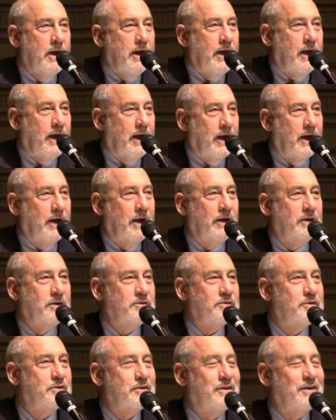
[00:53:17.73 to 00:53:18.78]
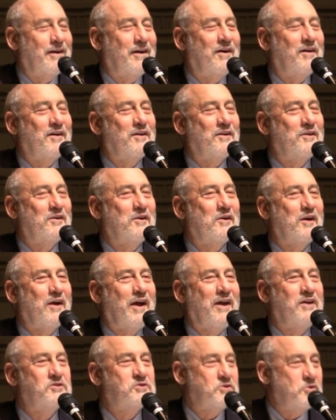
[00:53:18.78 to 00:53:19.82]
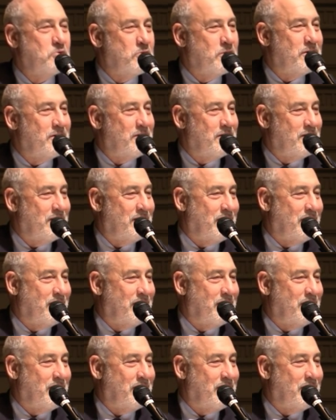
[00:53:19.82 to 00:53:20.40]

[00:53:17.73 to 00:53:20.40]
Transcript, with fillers: and a student